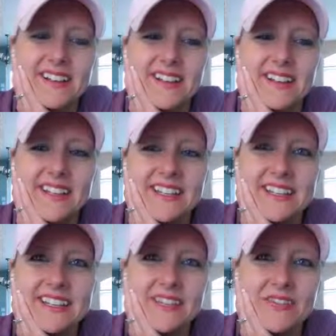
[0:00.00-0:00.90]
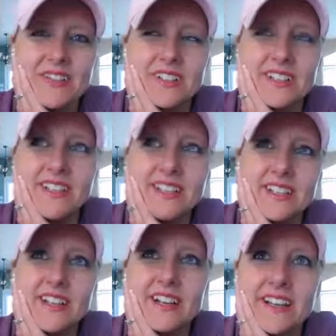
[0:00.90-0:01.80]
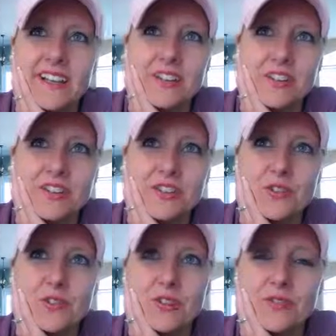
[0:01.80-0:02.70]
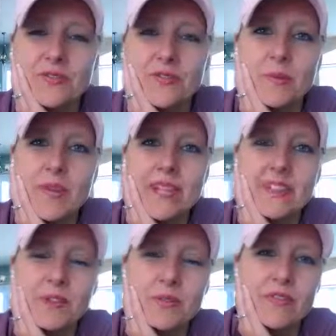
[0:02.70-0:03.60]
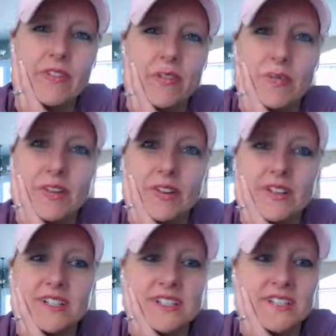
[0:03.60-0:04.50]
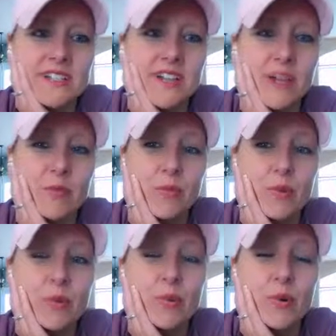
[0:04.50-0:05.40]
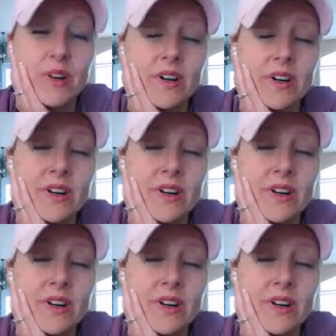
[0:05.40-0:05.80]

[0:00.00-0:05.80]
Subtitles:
It is definitely counterintuitive from anything we've ever been taught since the time we were born.